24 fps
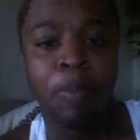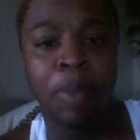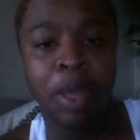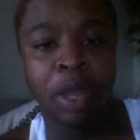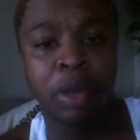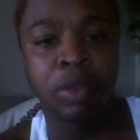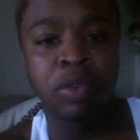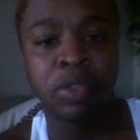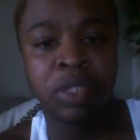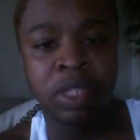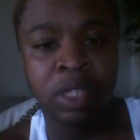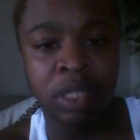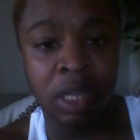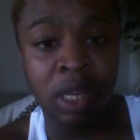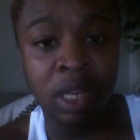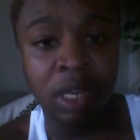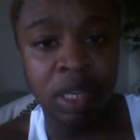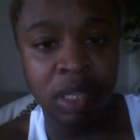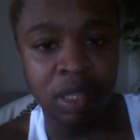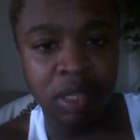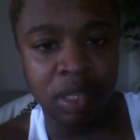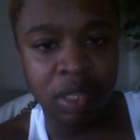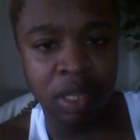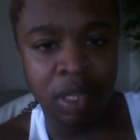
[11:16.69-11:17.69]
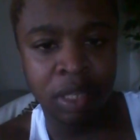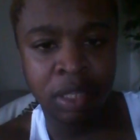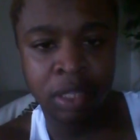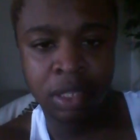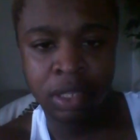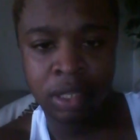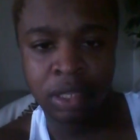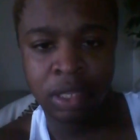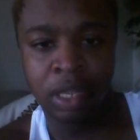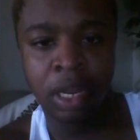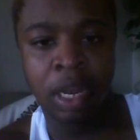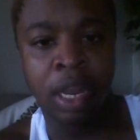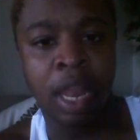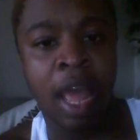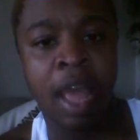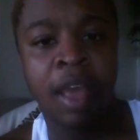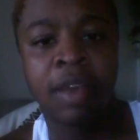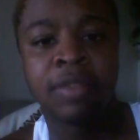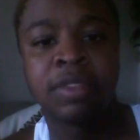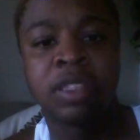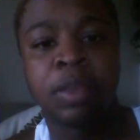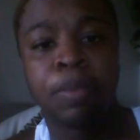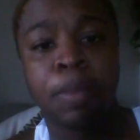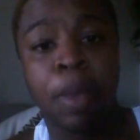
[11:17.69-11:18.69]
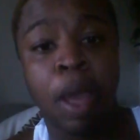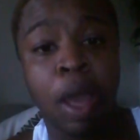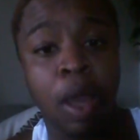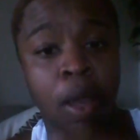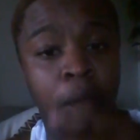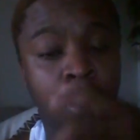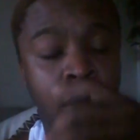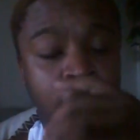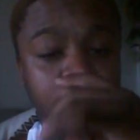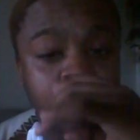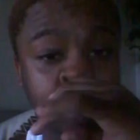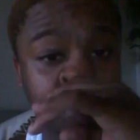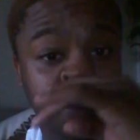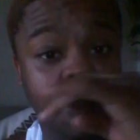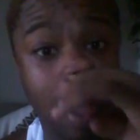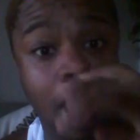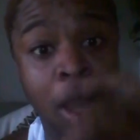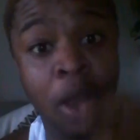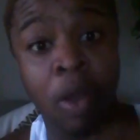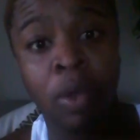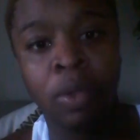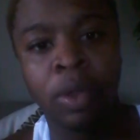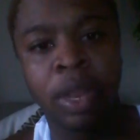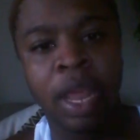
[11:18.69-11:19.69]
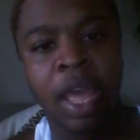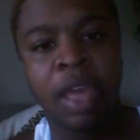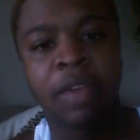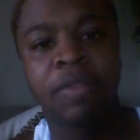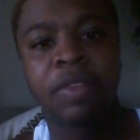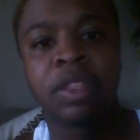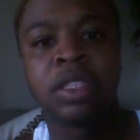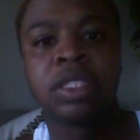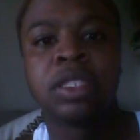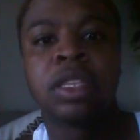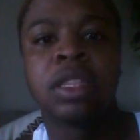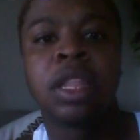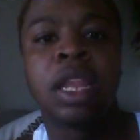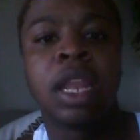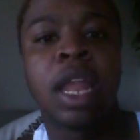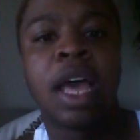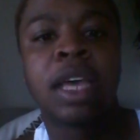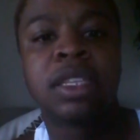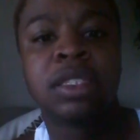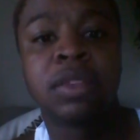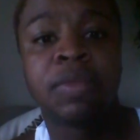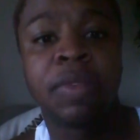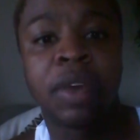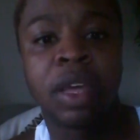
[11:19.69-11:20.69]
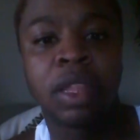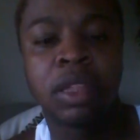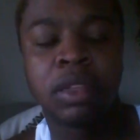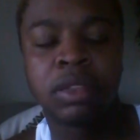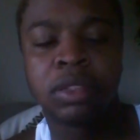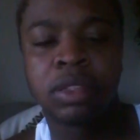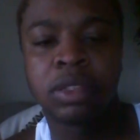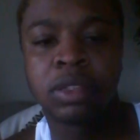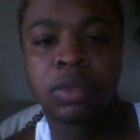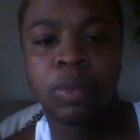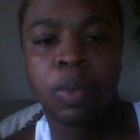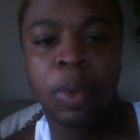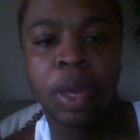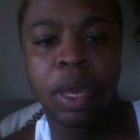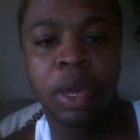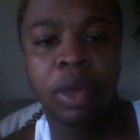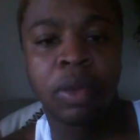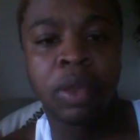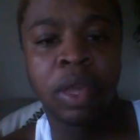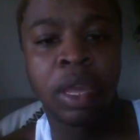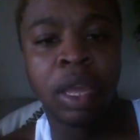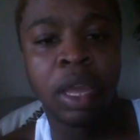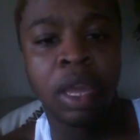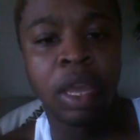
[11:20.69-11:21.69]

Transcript: better seeds into the lives of into my own life, into the lives of others as well.